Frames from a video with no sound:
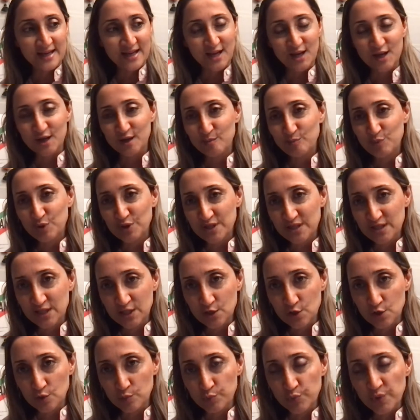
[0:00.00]
uh,
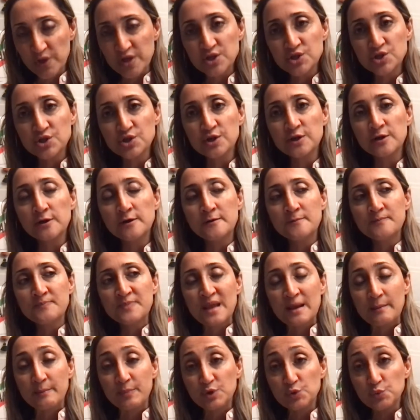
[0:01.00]
political pressure.
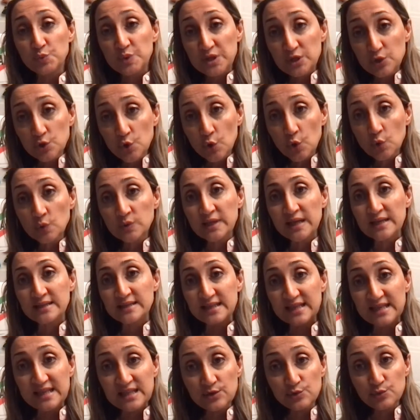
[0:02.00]
But we know that
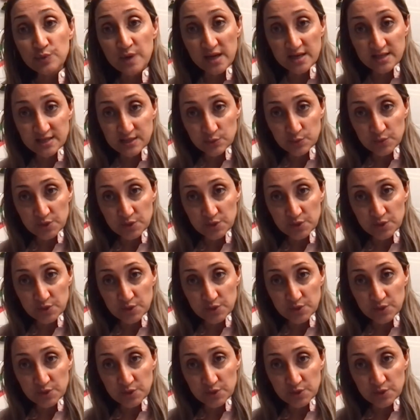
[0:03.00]
INREX,